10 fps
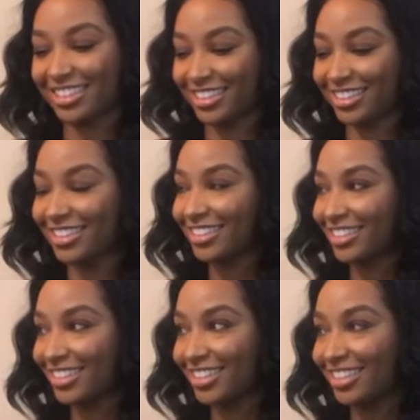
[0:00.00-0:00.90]

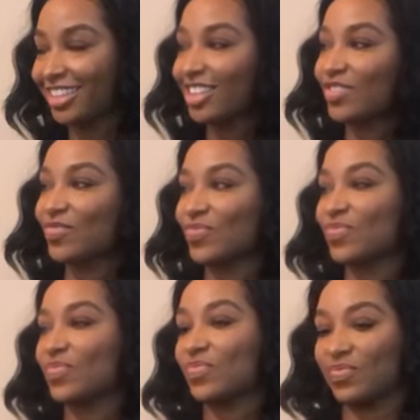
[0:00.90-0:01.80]

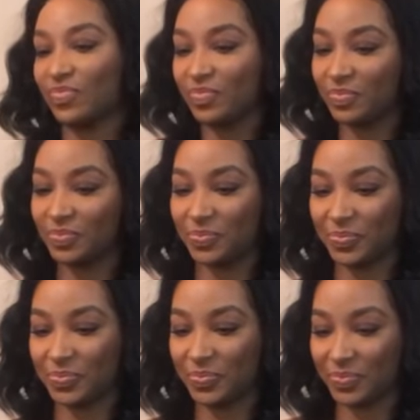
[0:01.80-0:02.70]

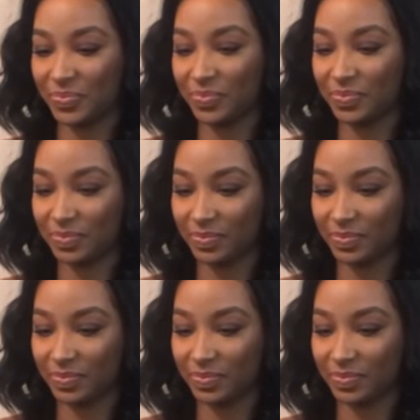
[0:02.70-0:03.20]
[no speech]